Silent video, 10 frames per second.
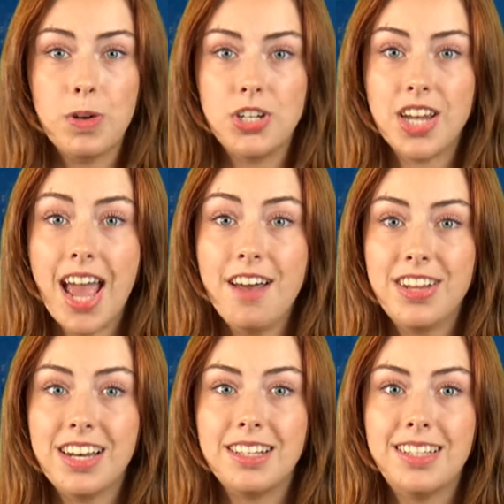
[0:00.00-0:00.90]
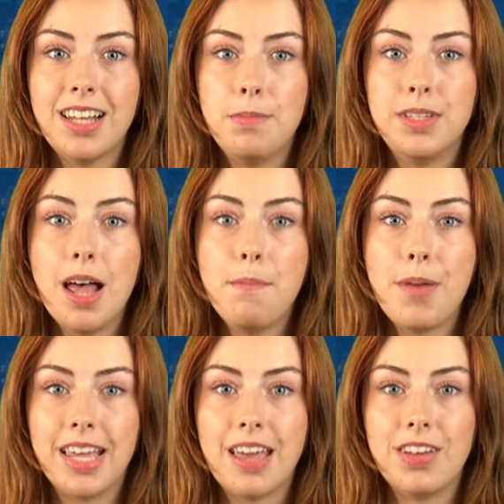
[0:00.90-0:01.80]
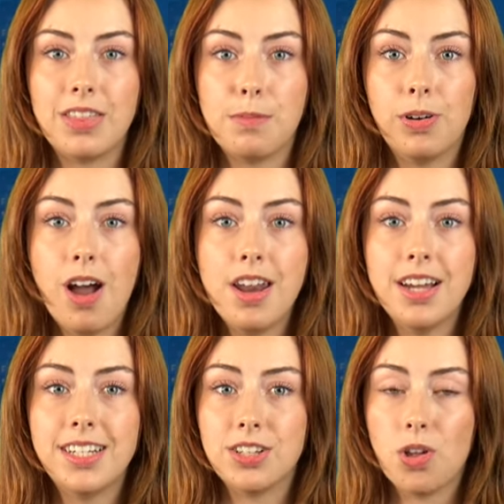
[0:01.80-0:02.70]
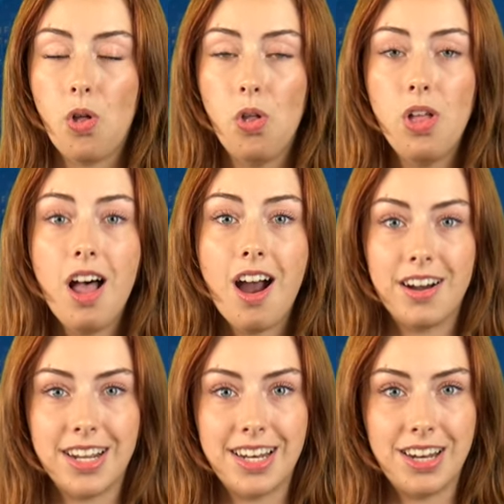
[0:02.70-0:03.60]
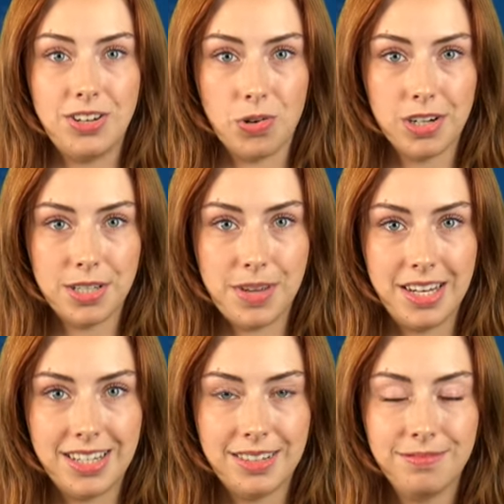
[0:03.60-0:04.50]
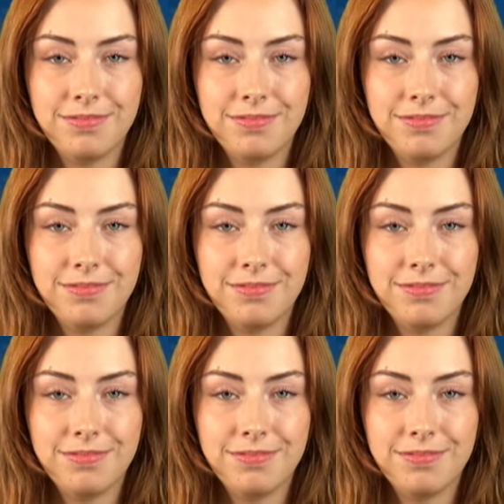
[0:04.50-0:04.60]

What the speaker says: which Kevin sums up by giving the product his wholehearted endorsement.